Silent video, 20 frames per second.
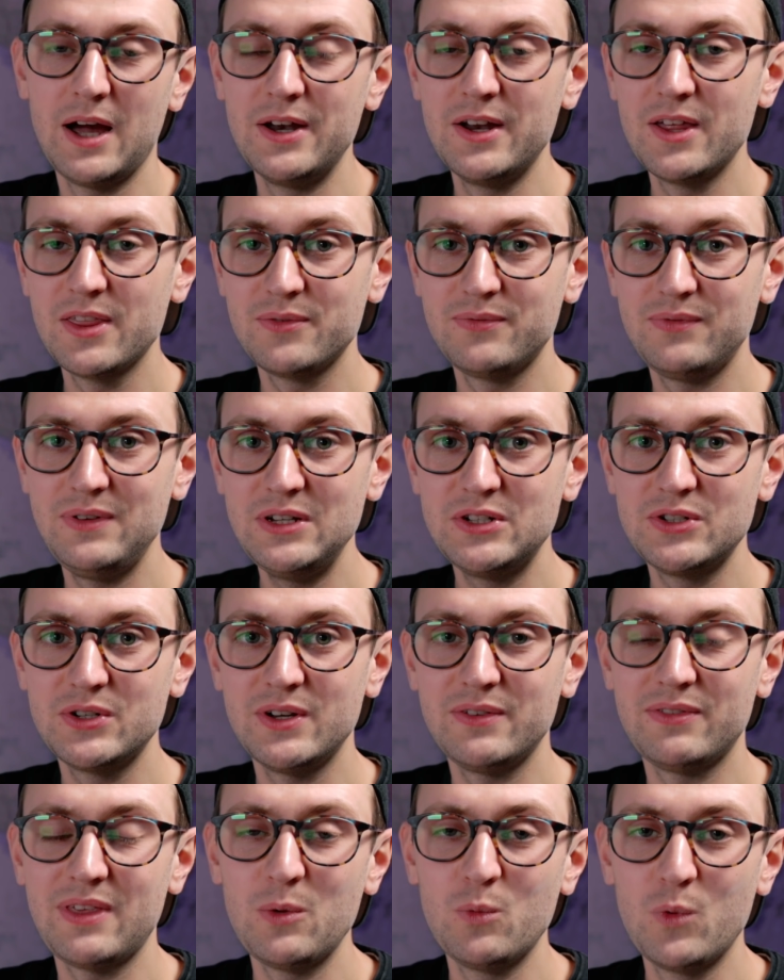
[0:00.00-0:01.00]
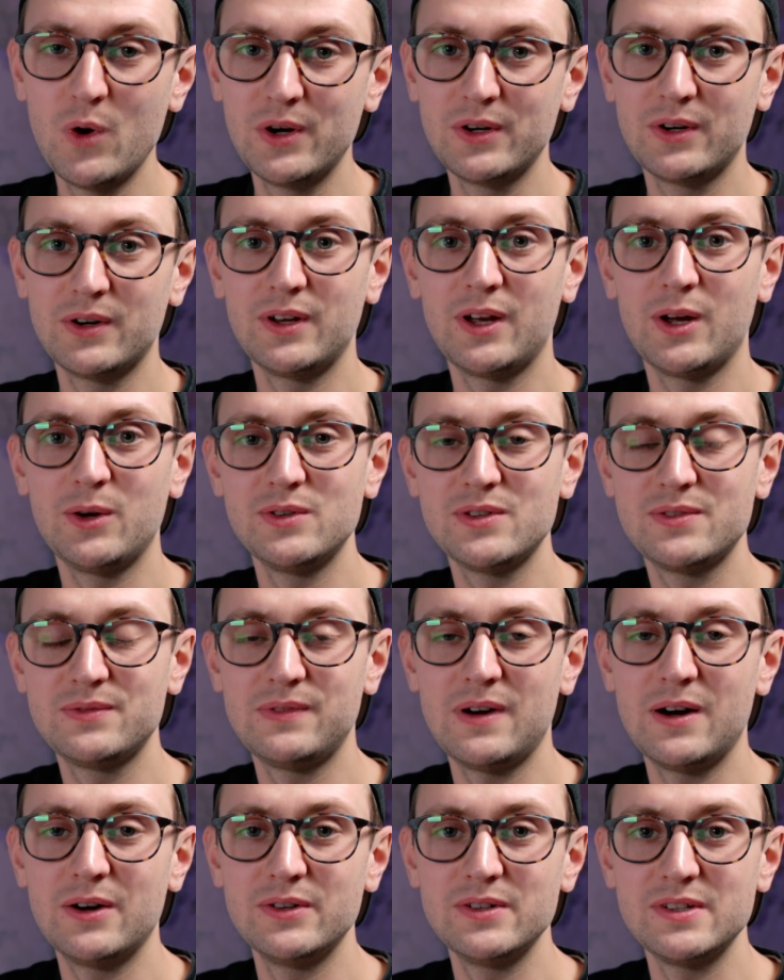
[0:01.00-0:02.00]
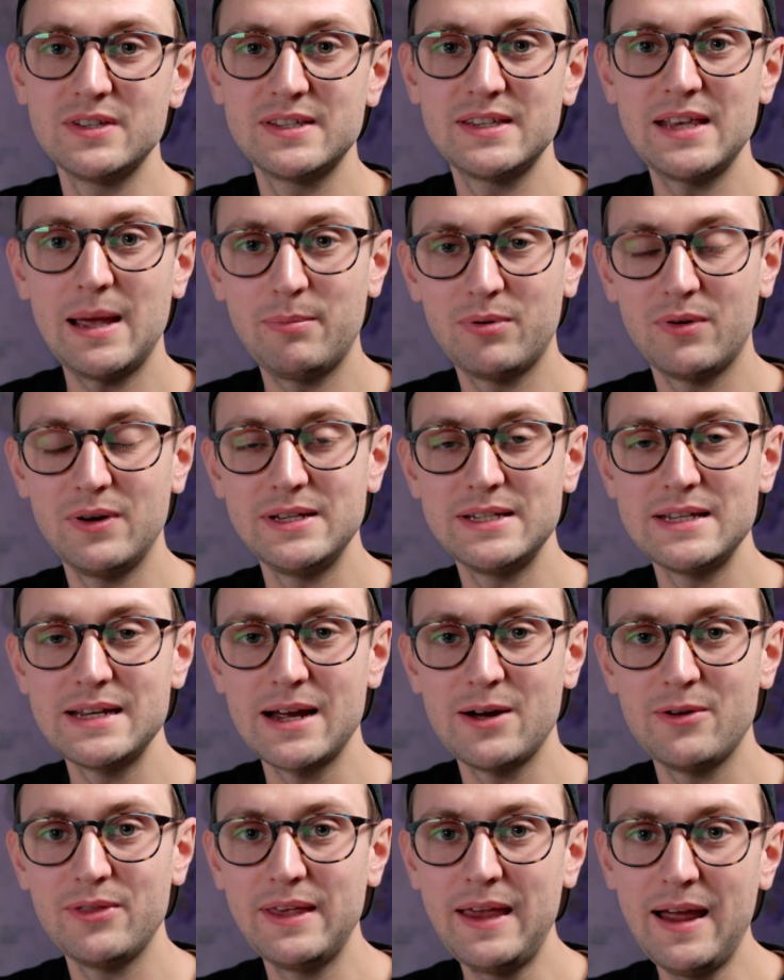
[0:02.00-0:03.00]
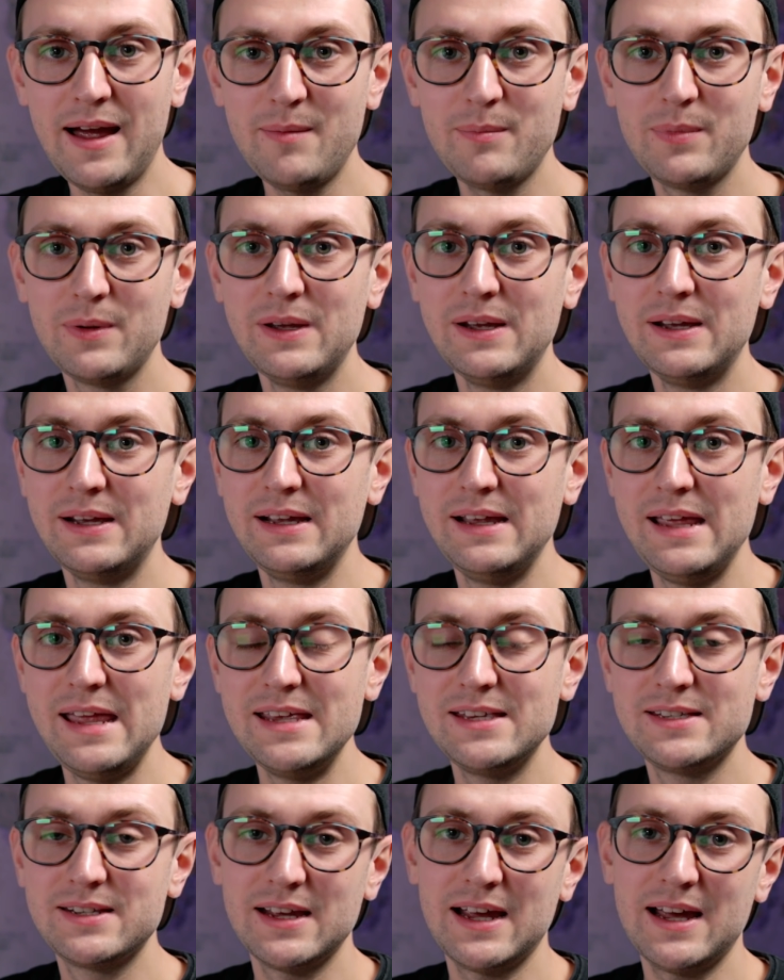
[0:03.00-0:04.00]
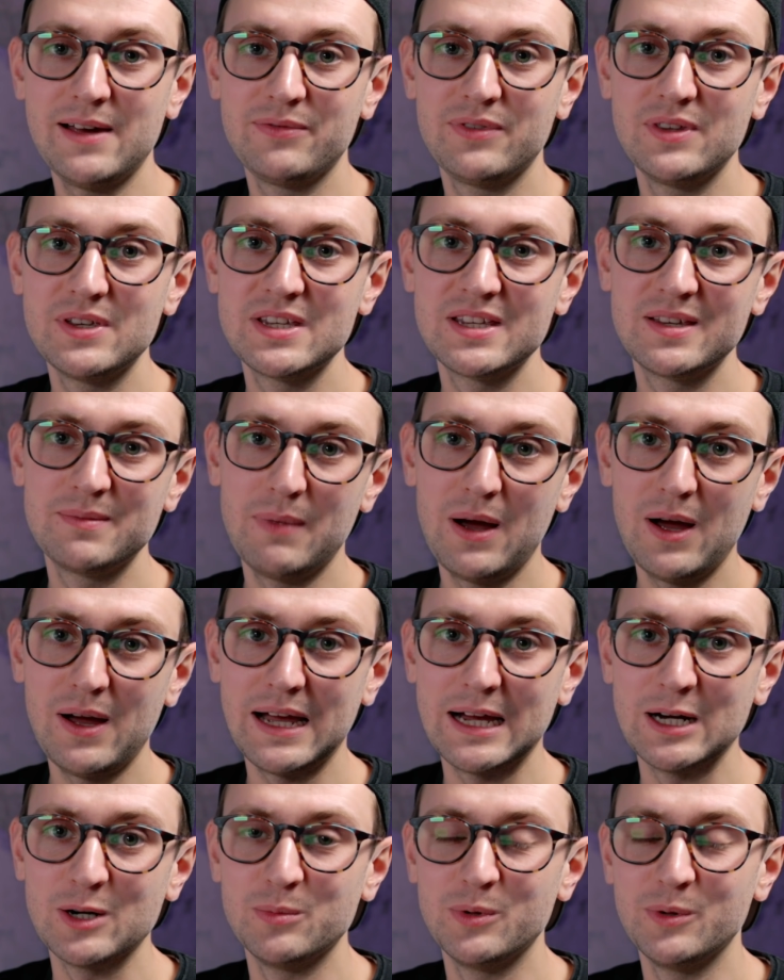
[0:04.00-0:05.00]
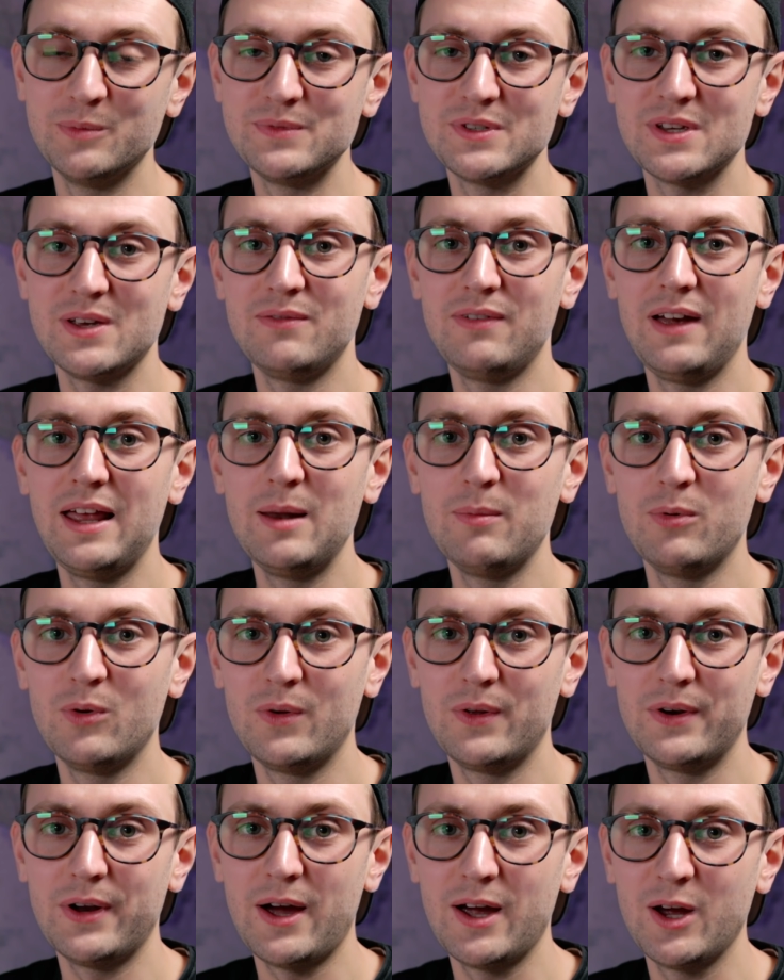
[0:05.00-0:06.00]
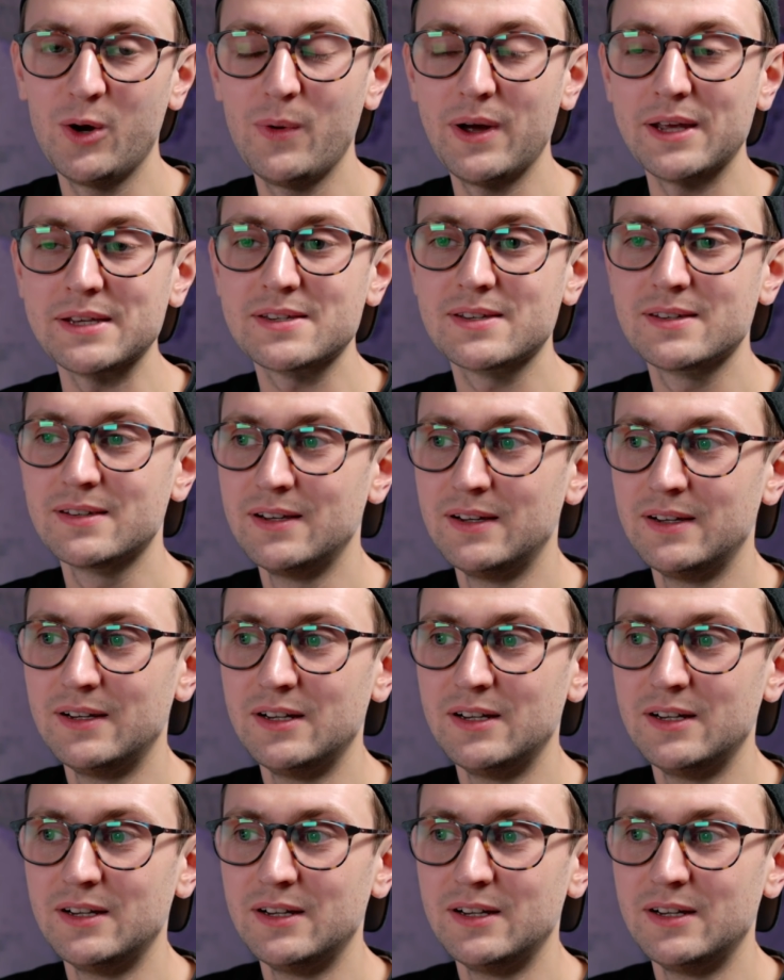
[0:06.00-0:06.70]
Another feature, if they weren't going to go as far as separating out the app, is to have the smart albums available on iOS.